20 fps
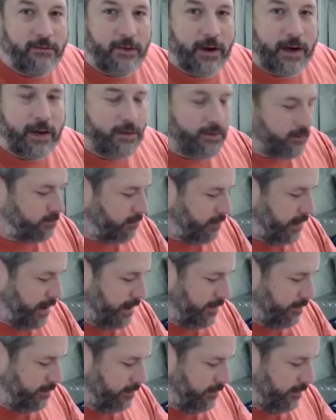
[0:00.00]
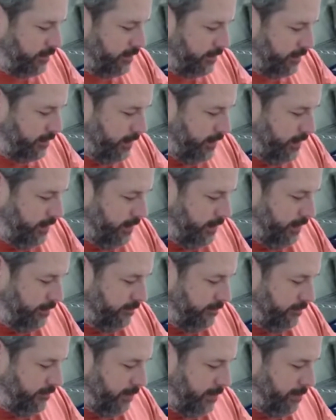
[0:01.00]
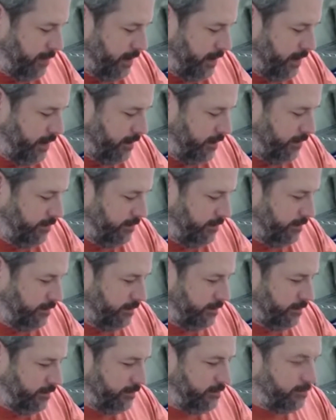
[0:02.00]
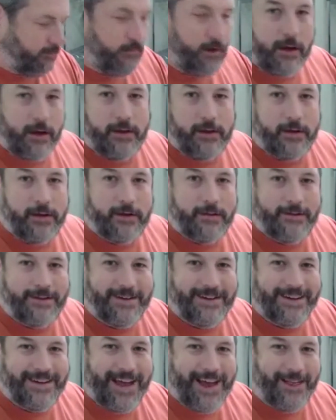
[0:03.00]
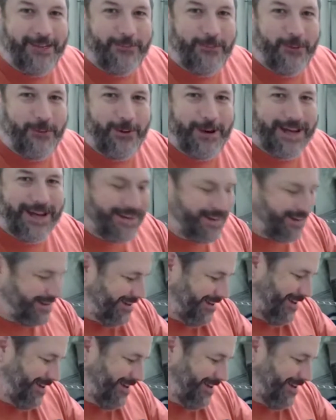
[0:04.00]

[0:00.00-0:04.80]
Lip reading: Regular ground from Rockland, California.